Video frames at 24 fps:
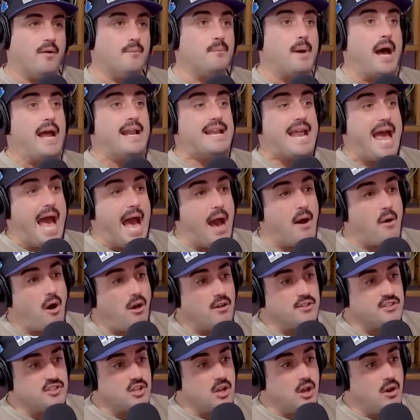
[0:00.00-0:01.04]
by now
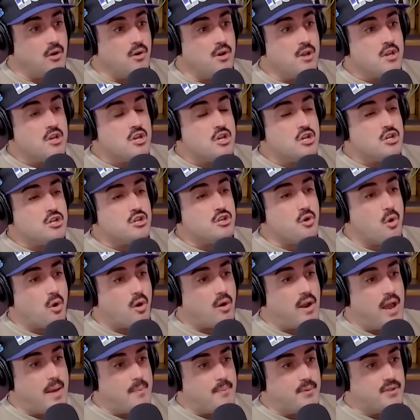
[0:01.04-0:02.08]
also. Your
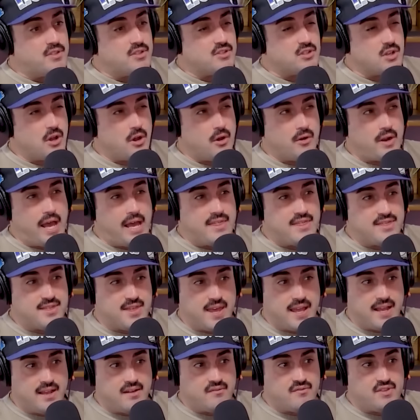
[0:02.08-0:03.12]
episode, I
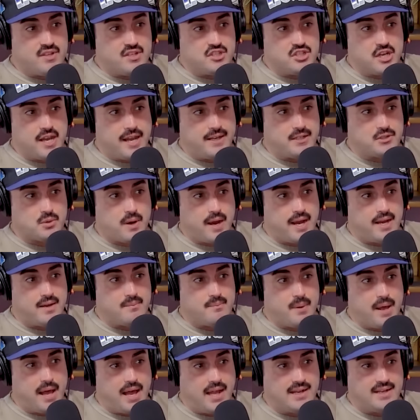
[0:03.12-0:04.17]
think, of the J Train
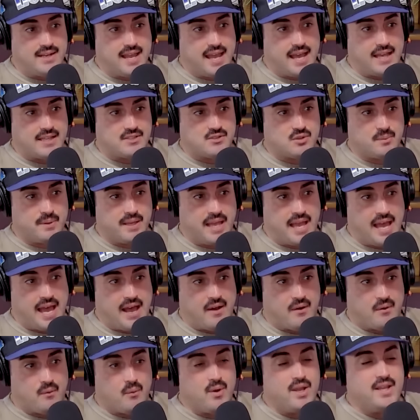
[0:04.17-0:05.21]
podcast oh, will be
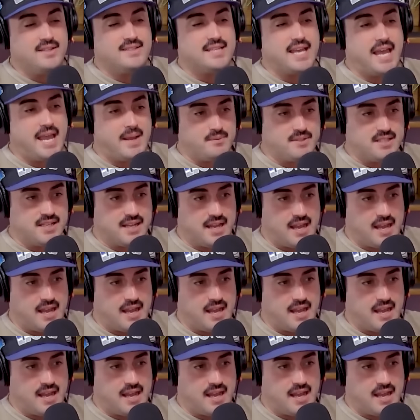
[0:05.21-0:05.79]
yeah. out. We taped together.